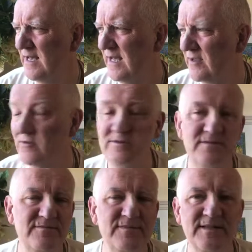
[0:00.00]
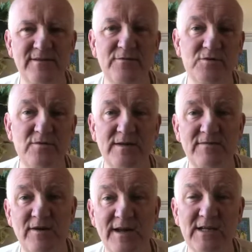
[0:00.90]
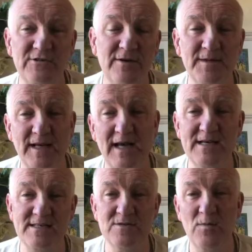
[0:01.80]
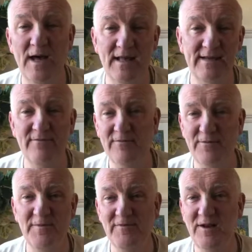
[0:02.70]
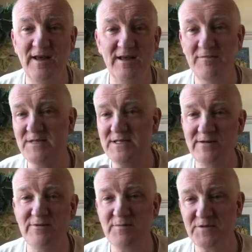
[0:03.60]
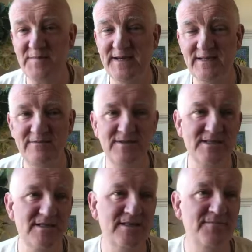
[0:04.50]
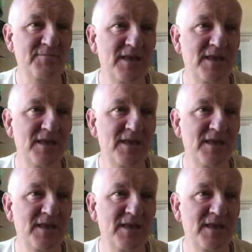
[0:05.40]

And of course, the difference between Varnashram and caste as well, even from, if you like, a material perspective, is that